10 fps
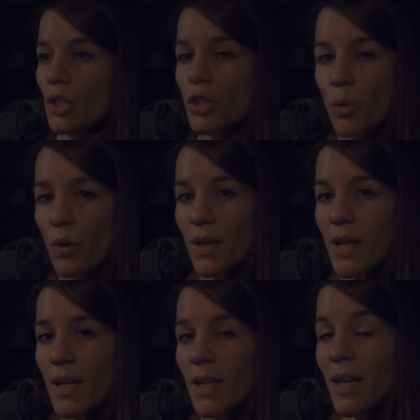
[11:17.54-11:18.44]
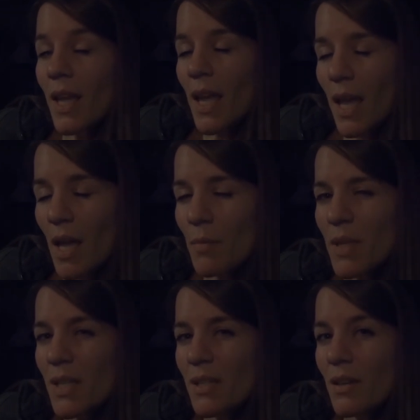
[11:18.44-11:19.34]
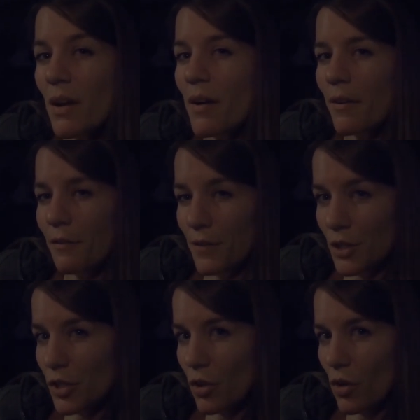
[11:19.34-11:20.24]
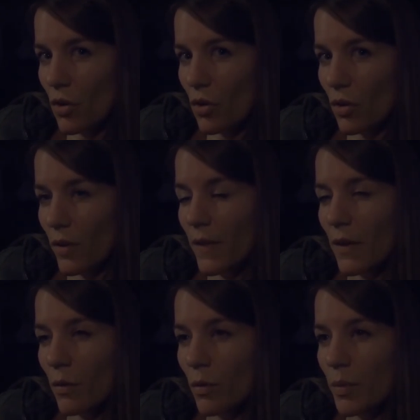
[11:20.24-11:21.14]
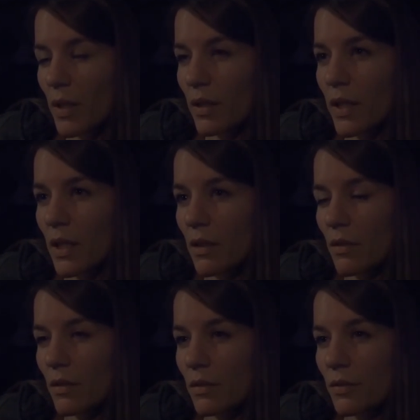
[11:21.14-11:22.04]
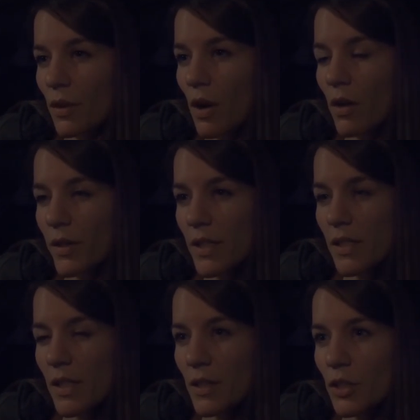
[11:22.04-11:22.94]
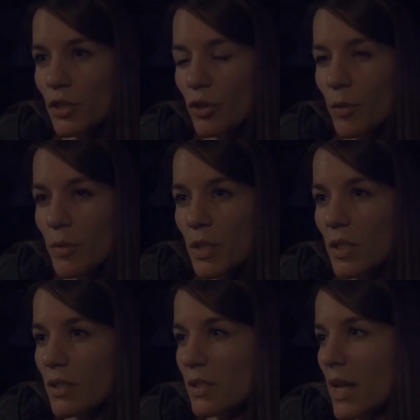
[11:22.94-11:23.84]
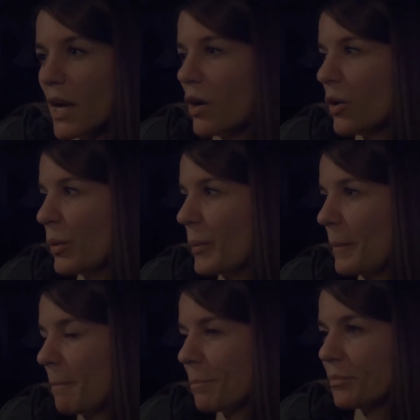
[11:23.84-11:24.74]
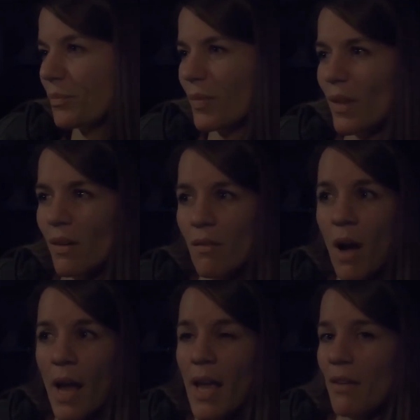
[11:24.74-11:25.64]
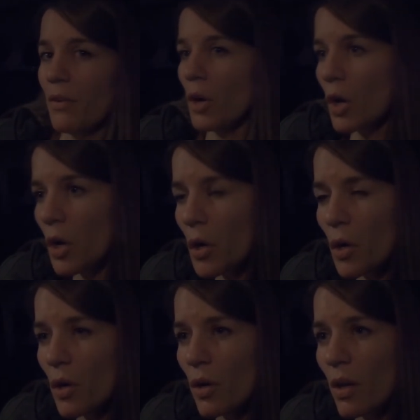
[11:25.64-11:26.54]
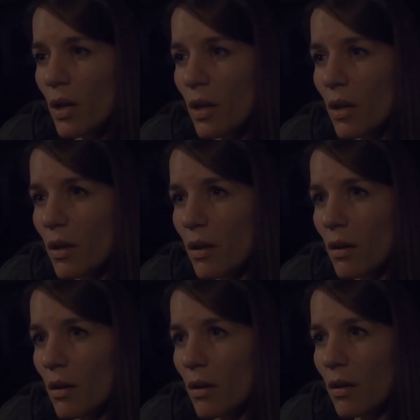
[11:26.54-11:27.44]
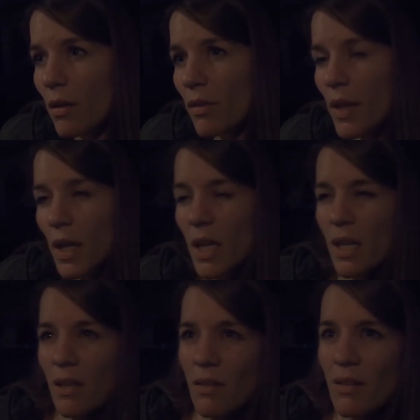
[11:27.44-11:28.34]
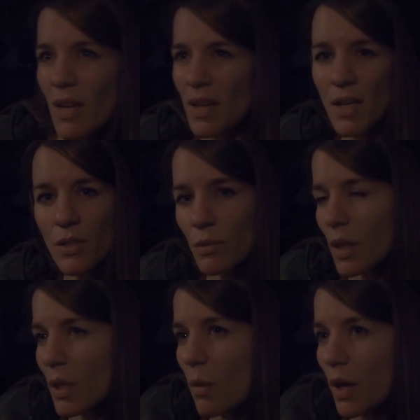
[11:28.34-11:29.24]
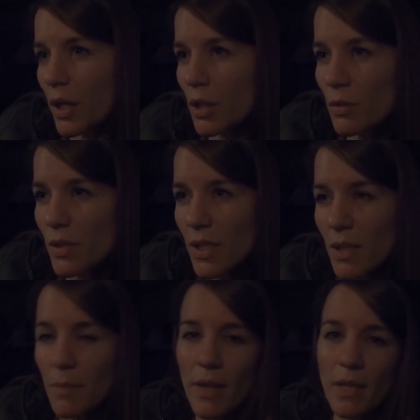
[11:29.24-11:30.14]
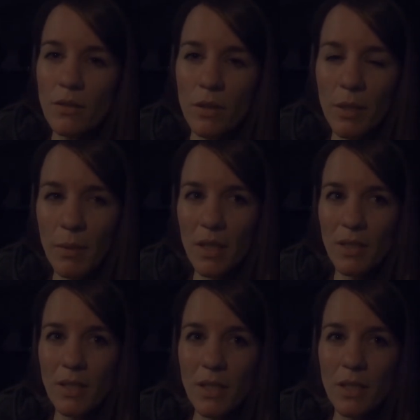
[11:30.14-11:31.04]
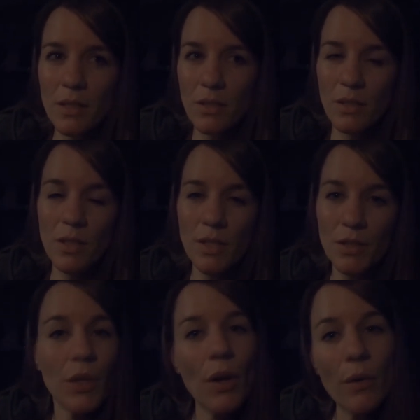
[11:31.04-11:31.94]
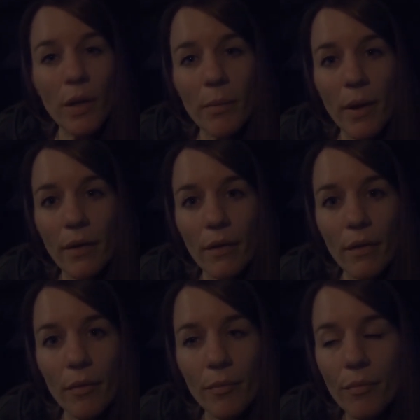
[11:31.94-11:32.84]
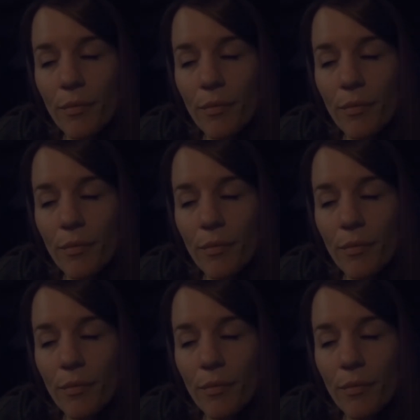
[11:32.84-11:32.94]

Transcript: Jordan Hammond Official, and there will be a link for all these in the descriptions. Now, I have heard that he doesn't really want to use it, but that's only because he does doesn't know any better.